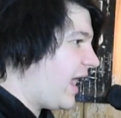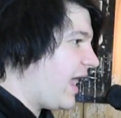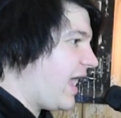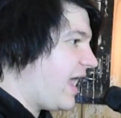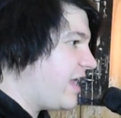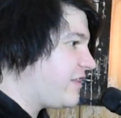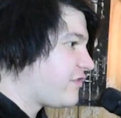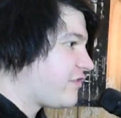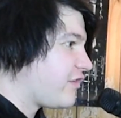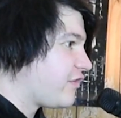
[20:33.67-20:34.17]

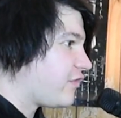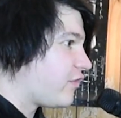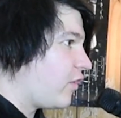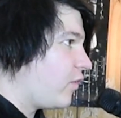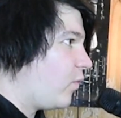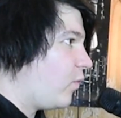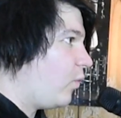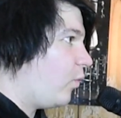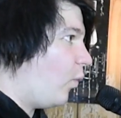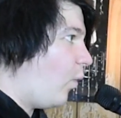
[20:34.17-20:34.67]
it's just
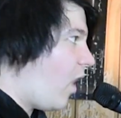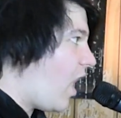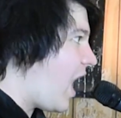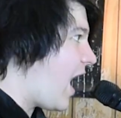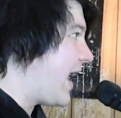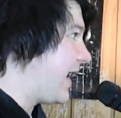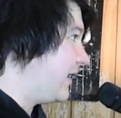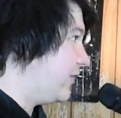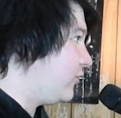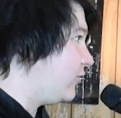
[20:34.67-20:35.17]

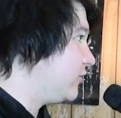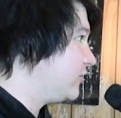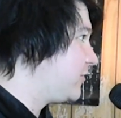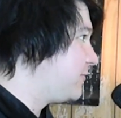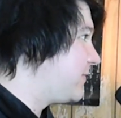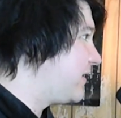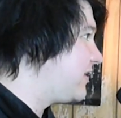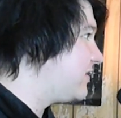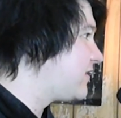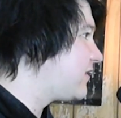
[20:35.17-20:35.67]

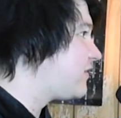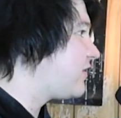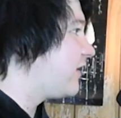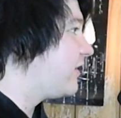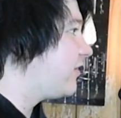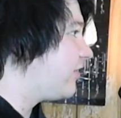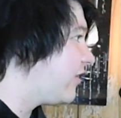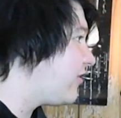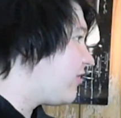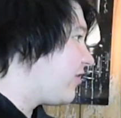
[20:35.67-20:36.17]
wild because it's
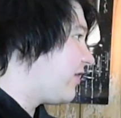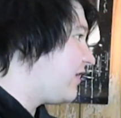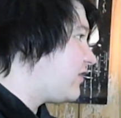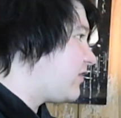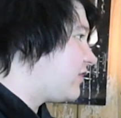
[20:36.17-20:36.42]
like literally